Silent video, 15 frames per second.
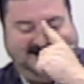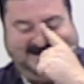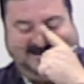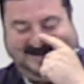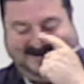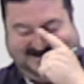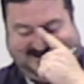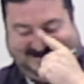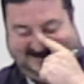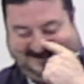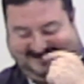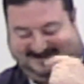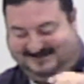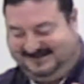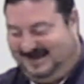And
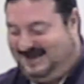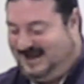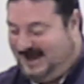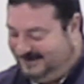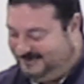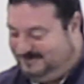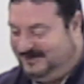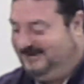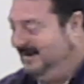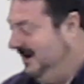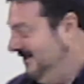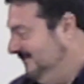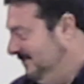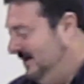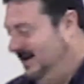because they had asked me that
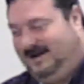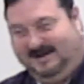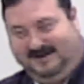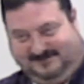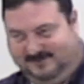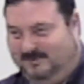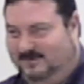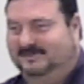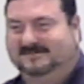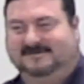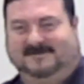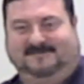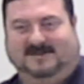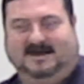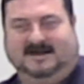and of course,
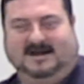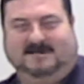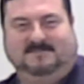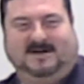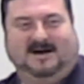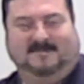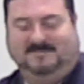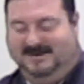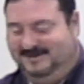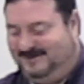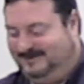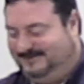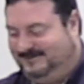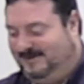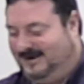if they need me, I'll be
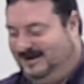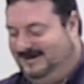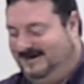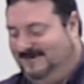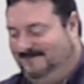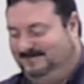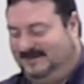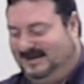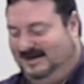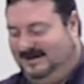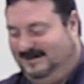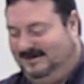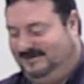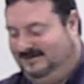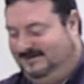there. So I ended up
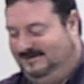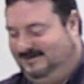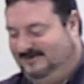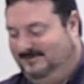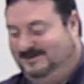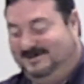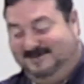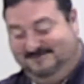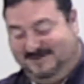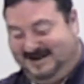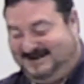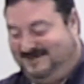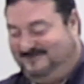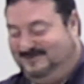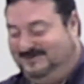doing many
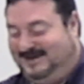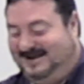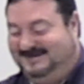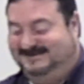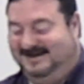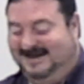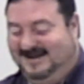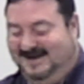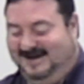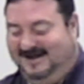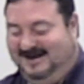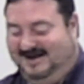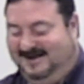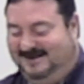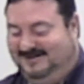different things.
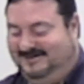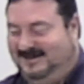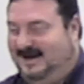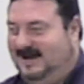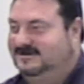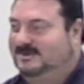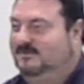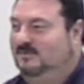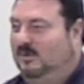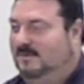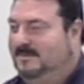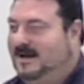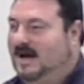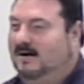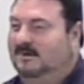They actually wore
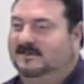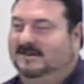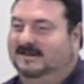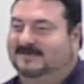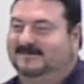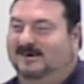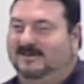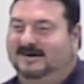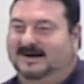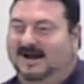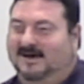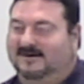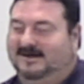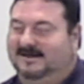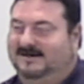me out. It started
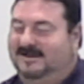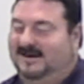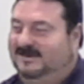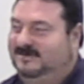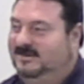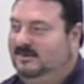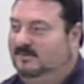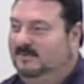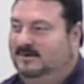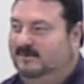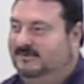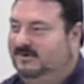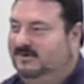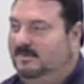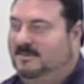out at 2, and there were
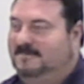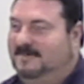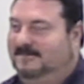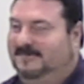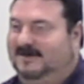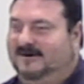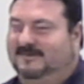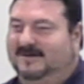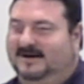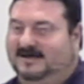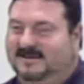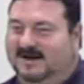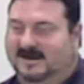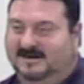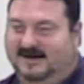so many people there. Then
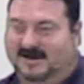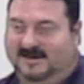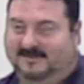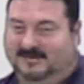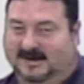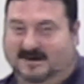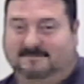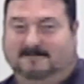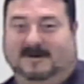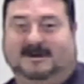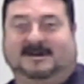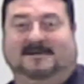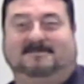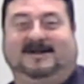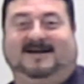it died down. Then it
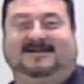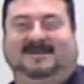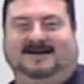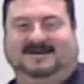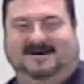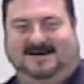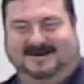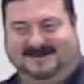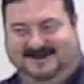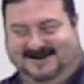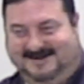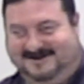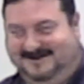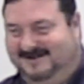picked up again. Then it died down.